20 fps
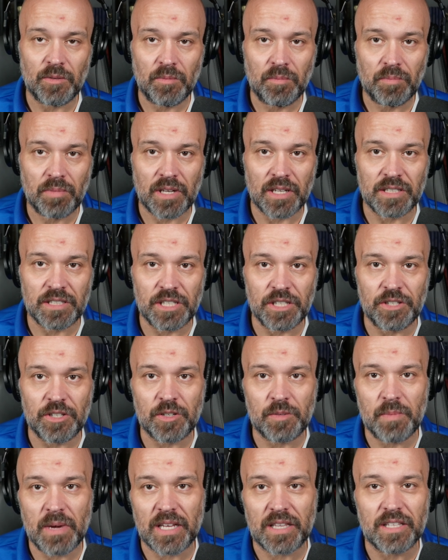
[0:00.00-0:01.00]
continue
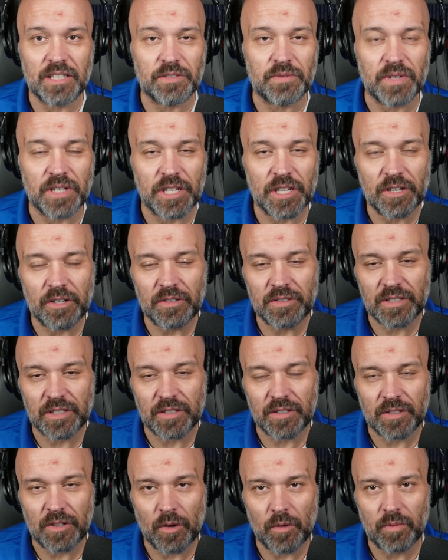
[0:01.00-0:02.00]
to make these videos
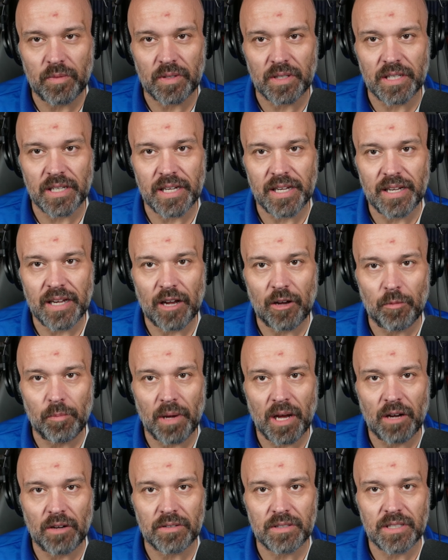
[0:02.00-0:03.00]
and hopefully help
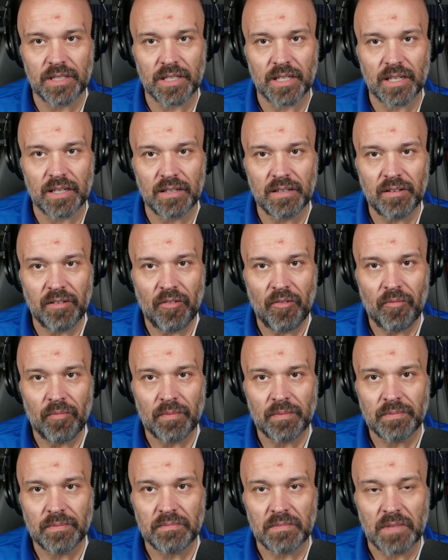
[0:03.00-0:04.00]
out
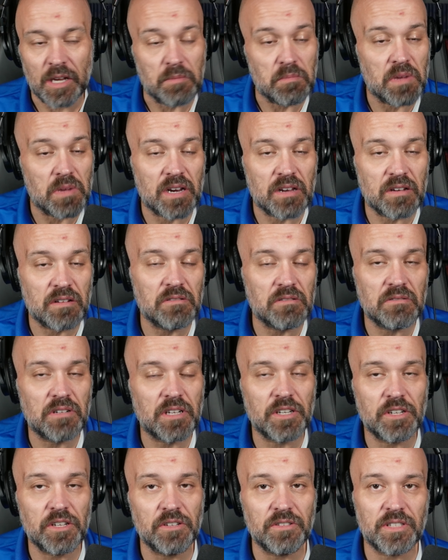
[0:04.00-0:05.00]
anybody who
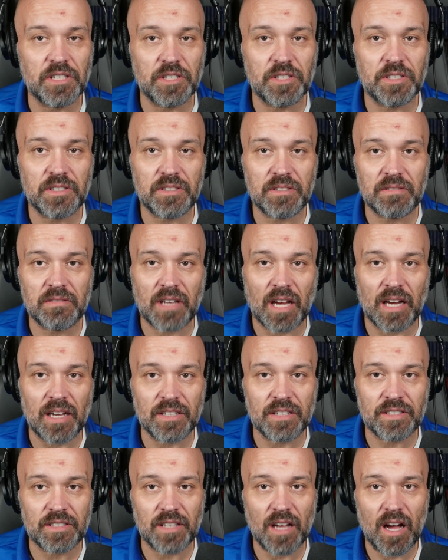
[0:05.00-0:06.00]
could use this kind
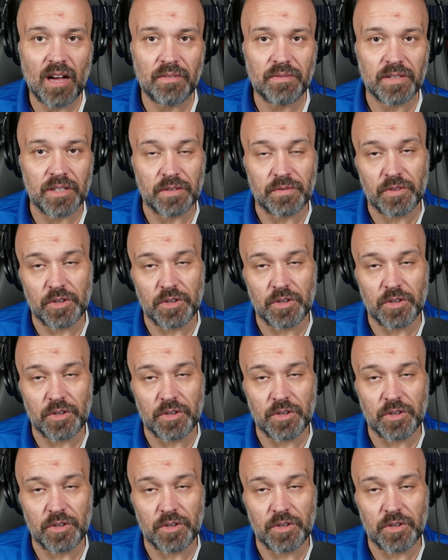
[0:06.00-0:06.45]
of stuff. And if you